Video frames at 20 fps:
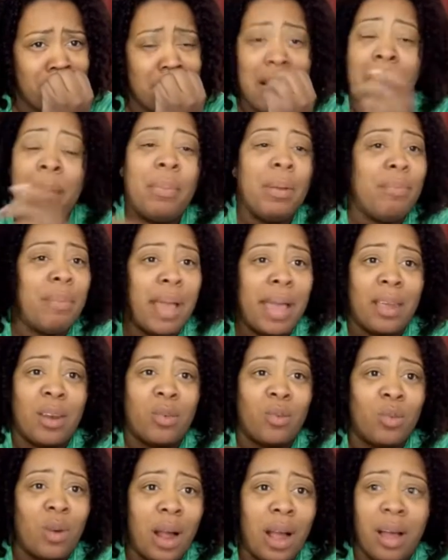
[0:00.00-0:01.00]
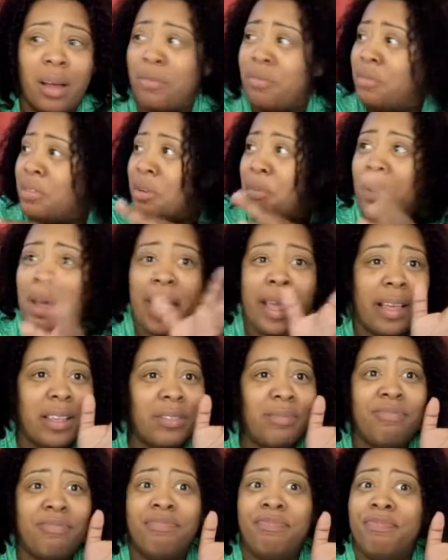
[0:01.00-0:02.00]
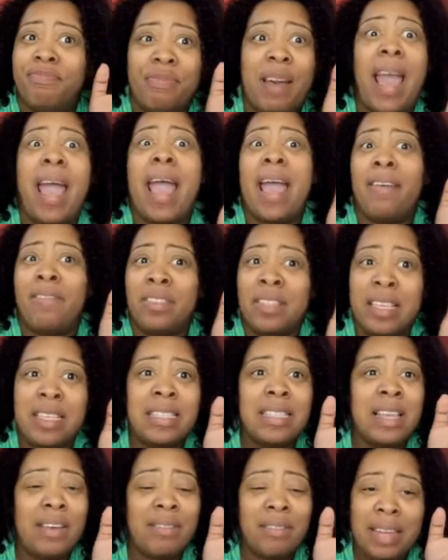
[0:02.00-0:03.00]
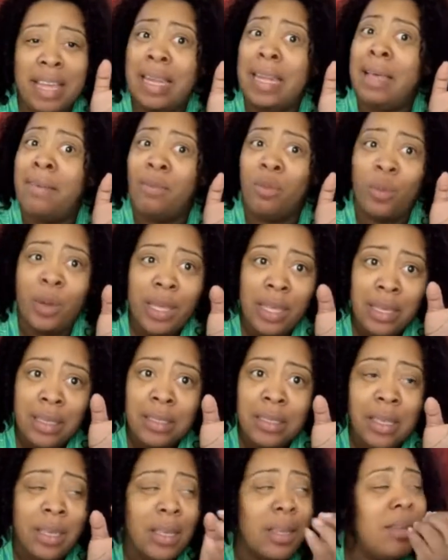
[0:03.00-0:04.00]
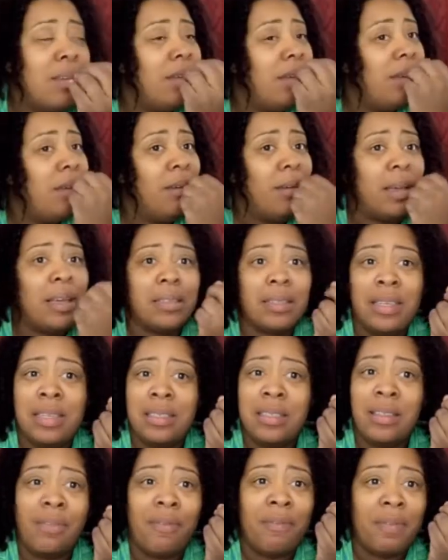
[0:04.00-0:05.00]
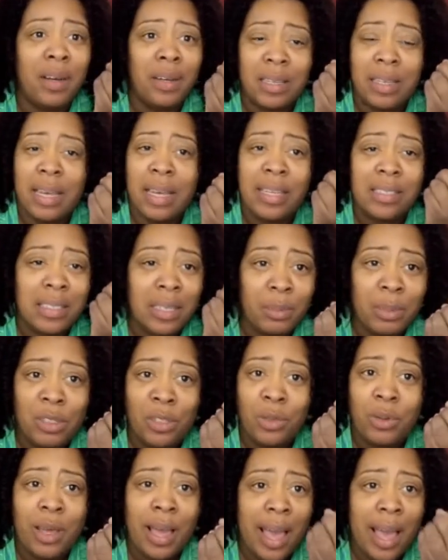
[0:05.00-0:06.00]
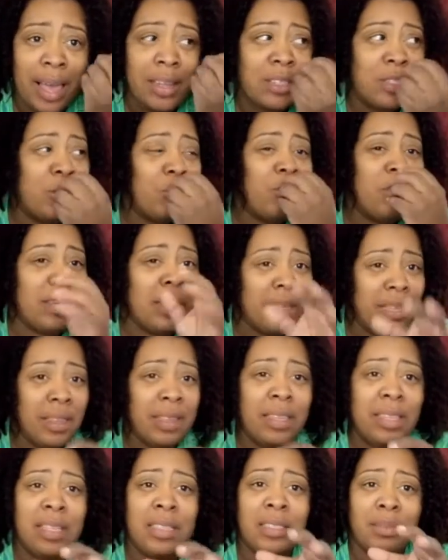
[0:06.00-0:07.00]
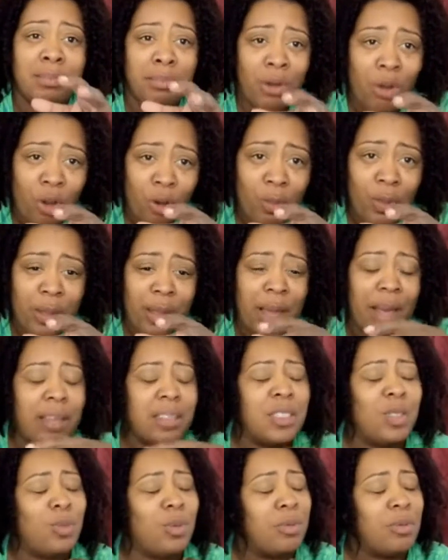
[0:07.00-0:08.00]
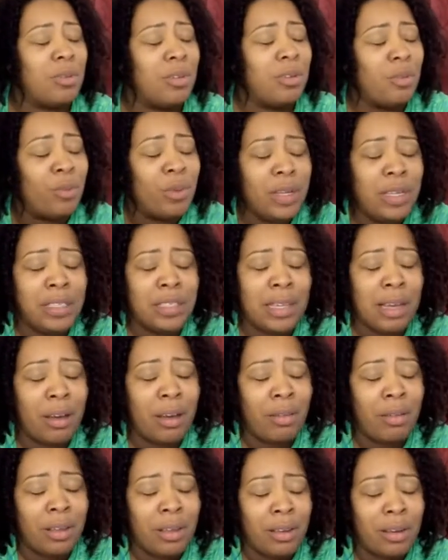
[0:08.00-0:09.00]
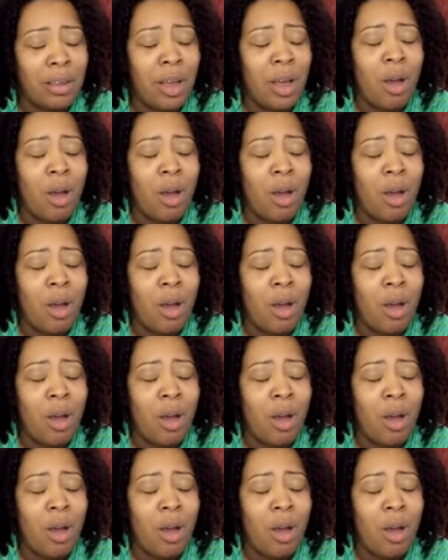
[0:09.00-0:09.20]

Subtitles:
I've been mad at Rob for the past 5, 6, 7, 11 weeks. because of his little funky ass immature attitude. But in this moment, I just wanted to reach out and